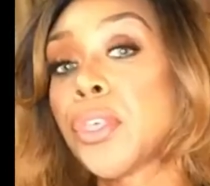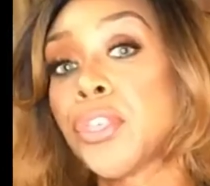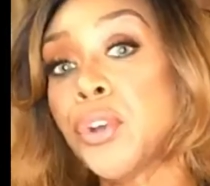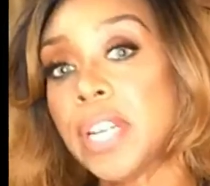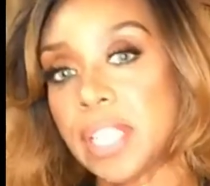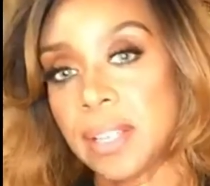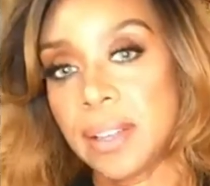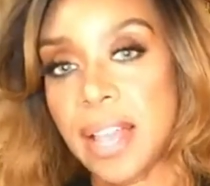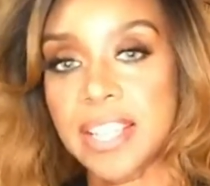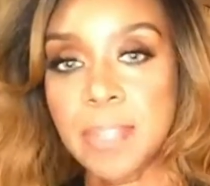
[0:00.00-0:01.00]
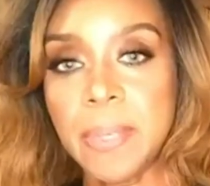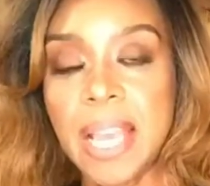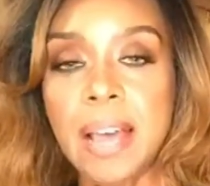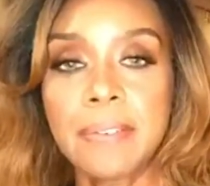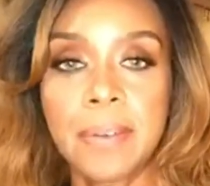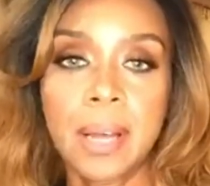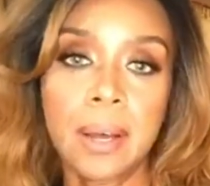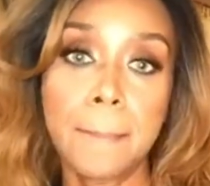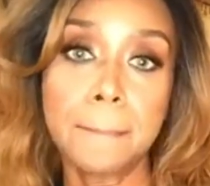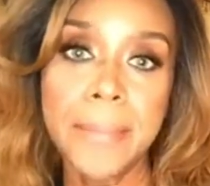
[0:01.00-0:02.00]
30 SPF
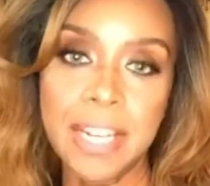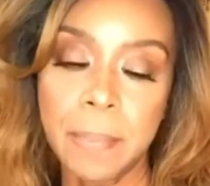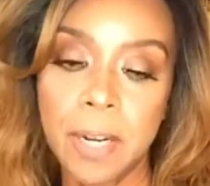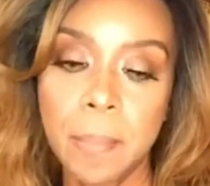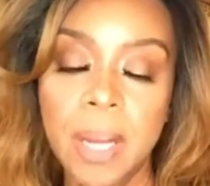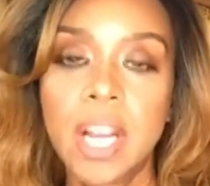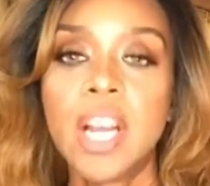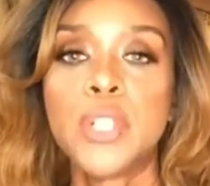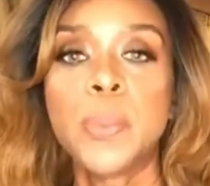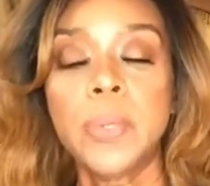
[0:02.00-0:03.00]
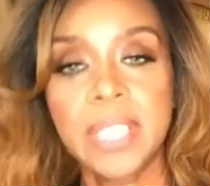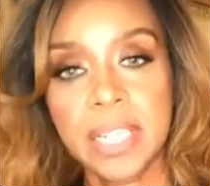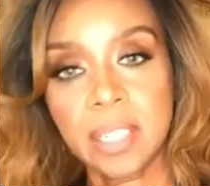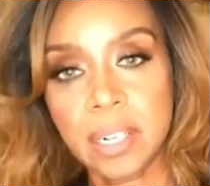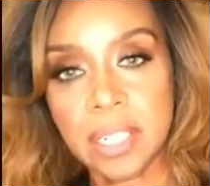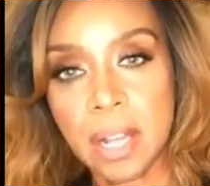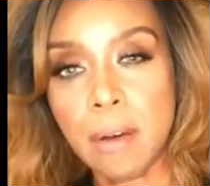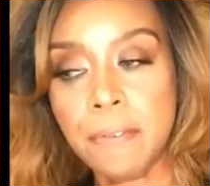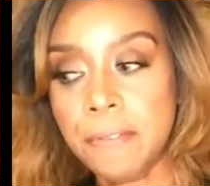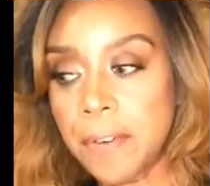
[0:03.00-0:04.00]
minimum to protect
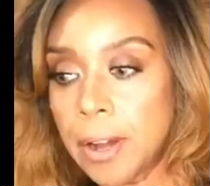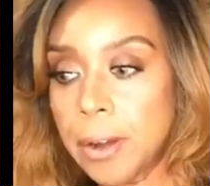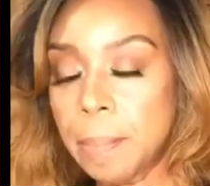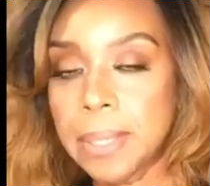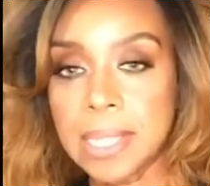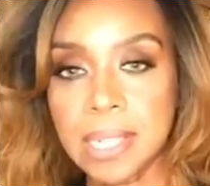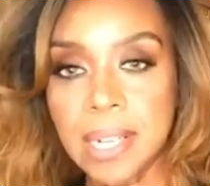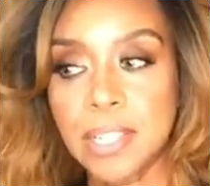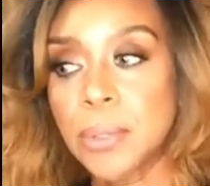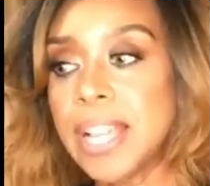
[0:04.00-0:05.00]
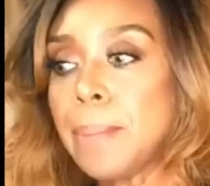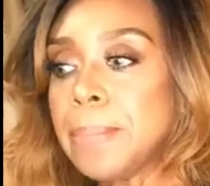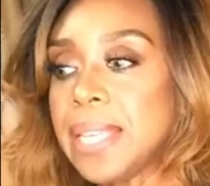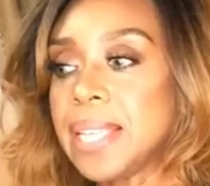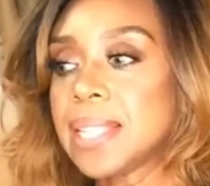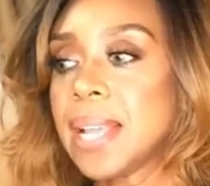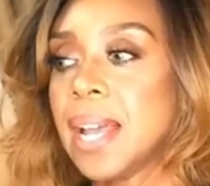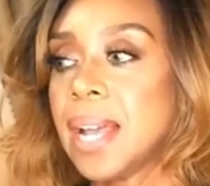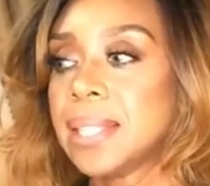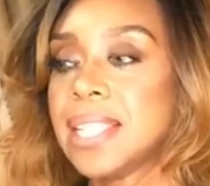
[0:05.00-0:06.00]
ourselves from the sun. So that means
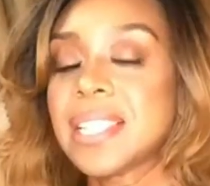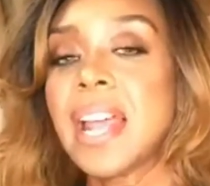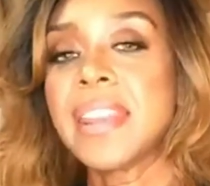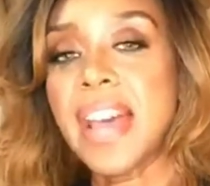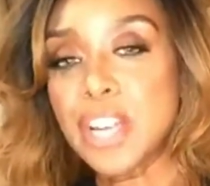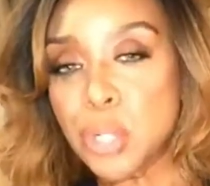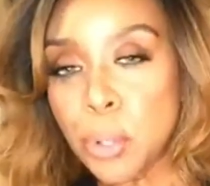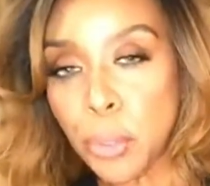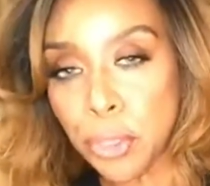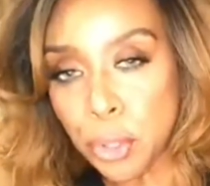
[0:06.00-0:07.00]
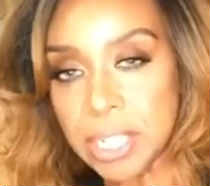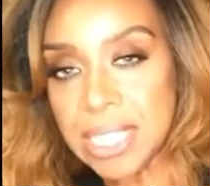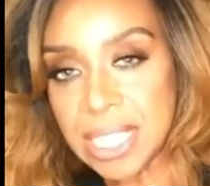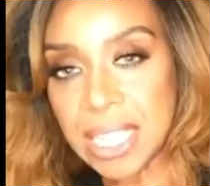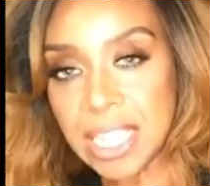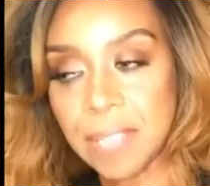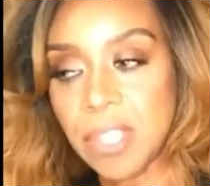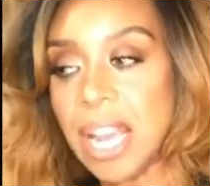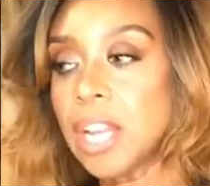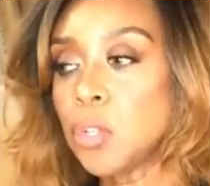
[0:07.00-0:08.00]
this a natural 13
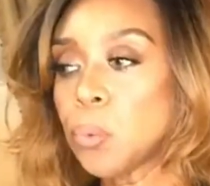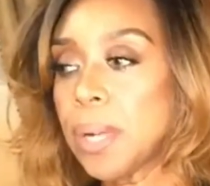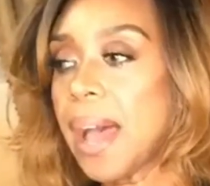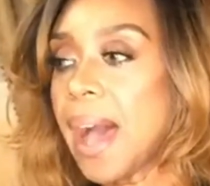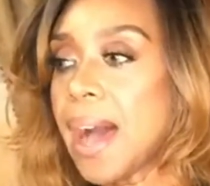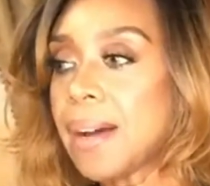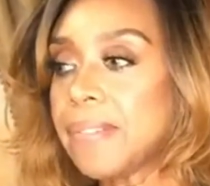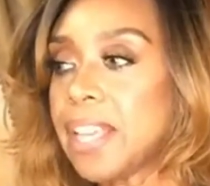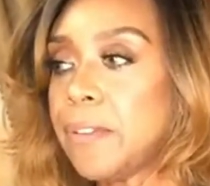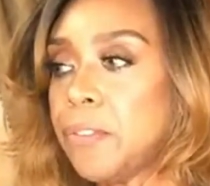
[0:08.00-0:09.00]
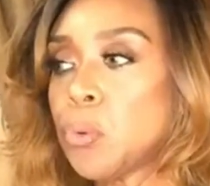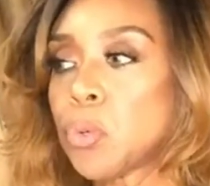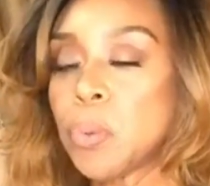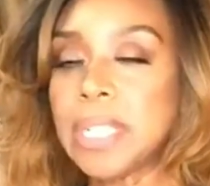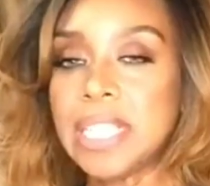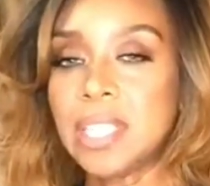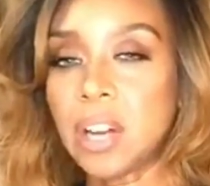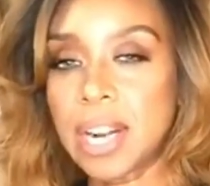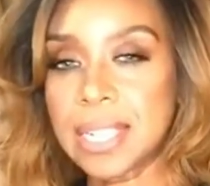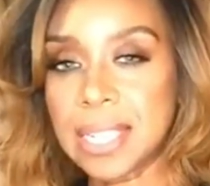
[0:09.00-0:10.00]
that you would have if you were really
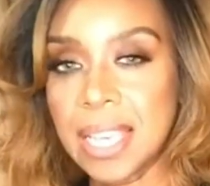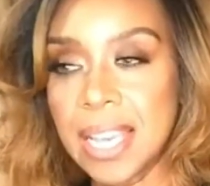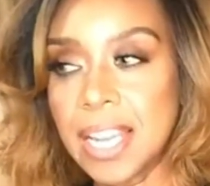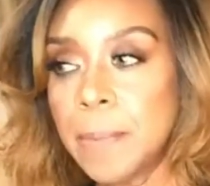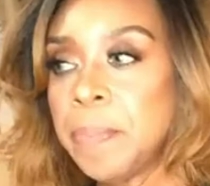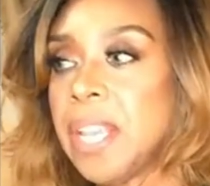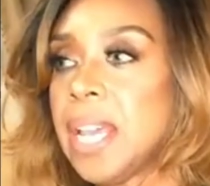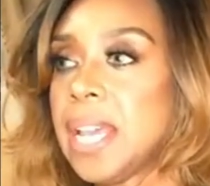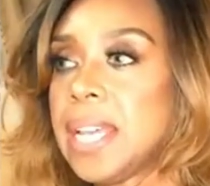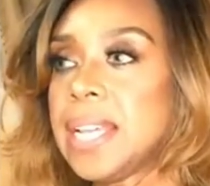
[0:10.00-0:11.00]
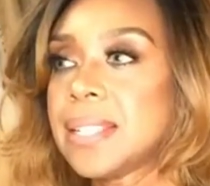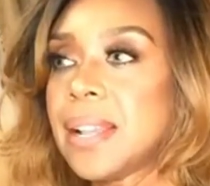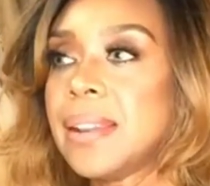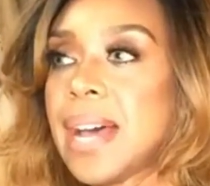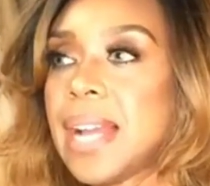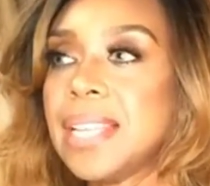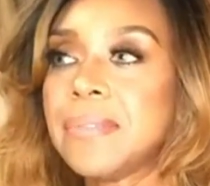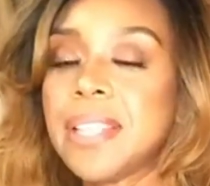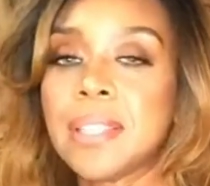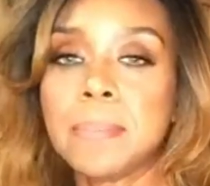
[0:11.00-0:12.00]
dark skinned is not
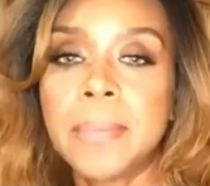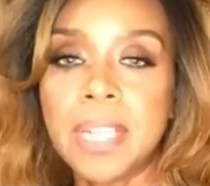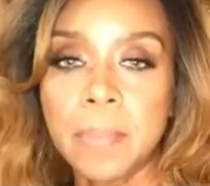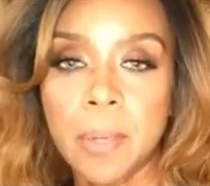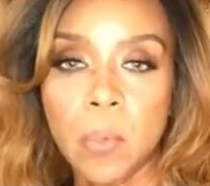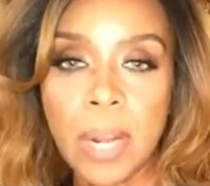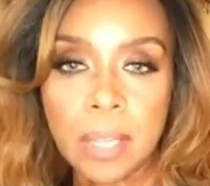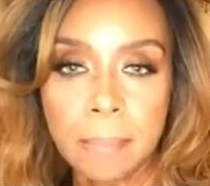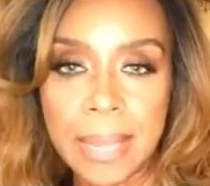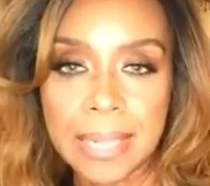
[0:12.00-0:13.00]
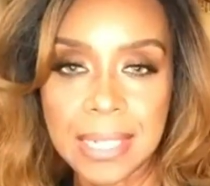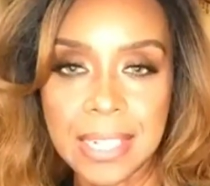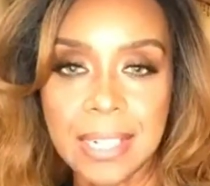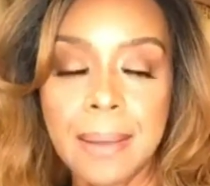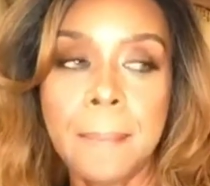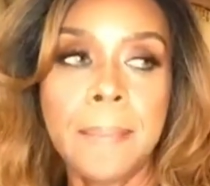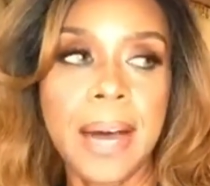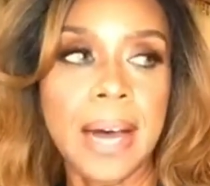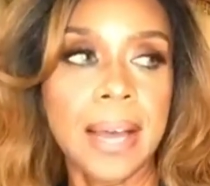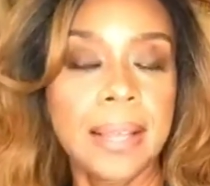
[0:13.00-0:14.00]
even the minimum recommended
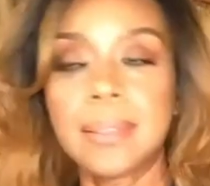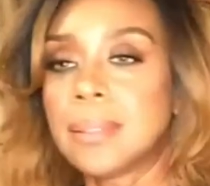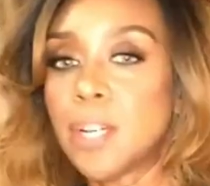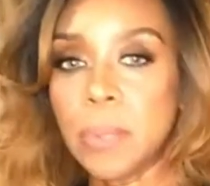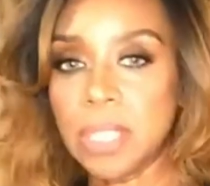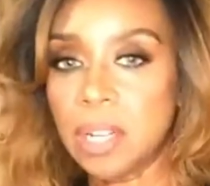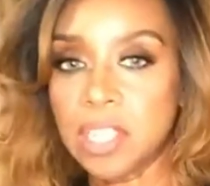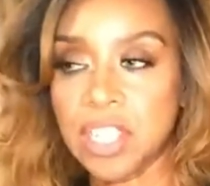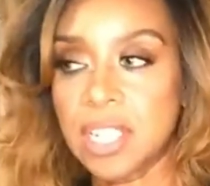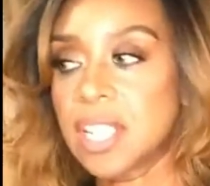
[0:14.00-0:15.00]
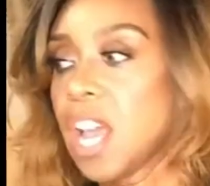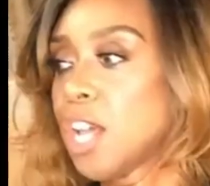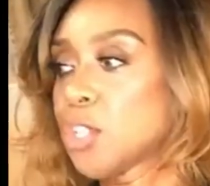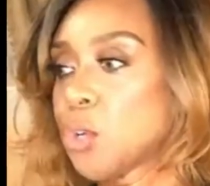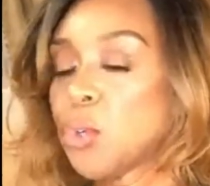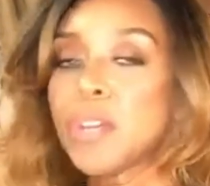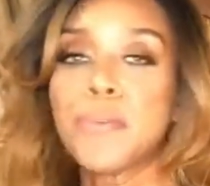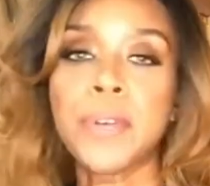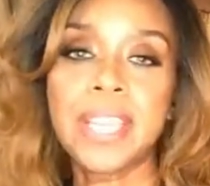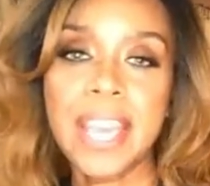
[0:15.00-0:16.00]
by dermatologists. So you can
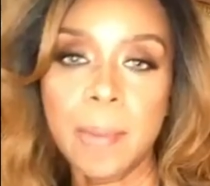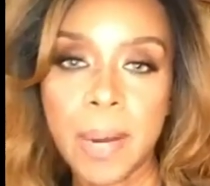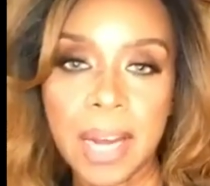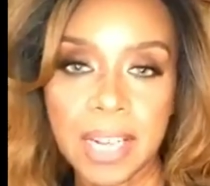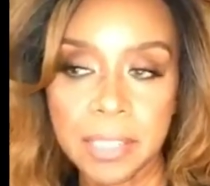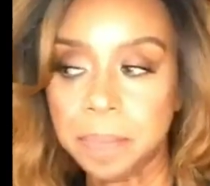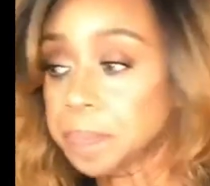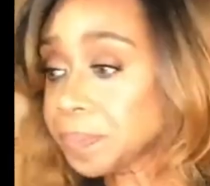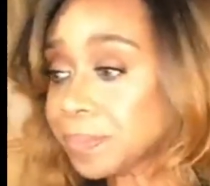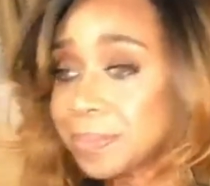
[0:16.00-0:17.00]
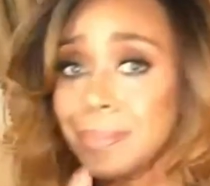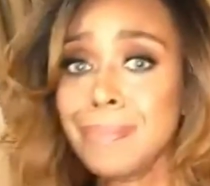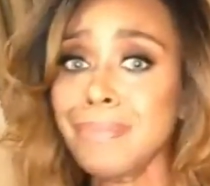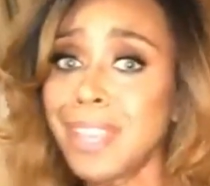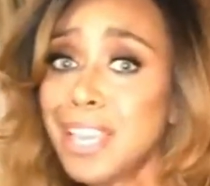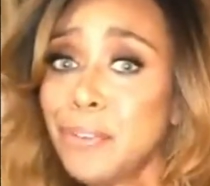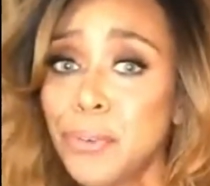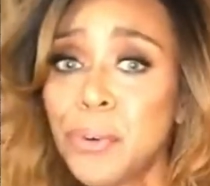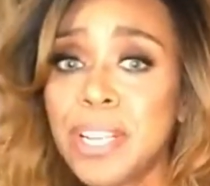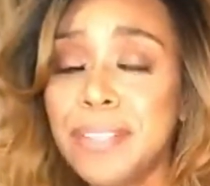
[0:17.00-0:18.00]
forget about it.
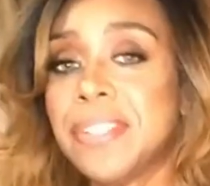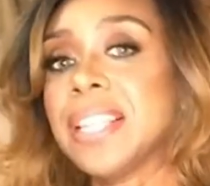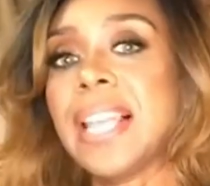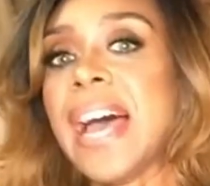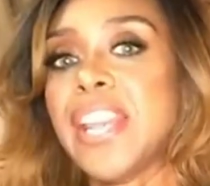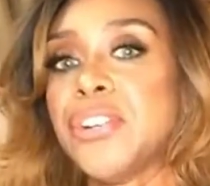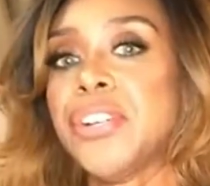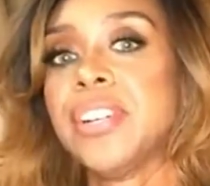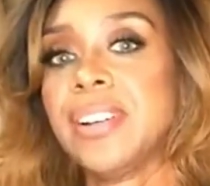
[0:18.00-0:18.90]
If you are even lighter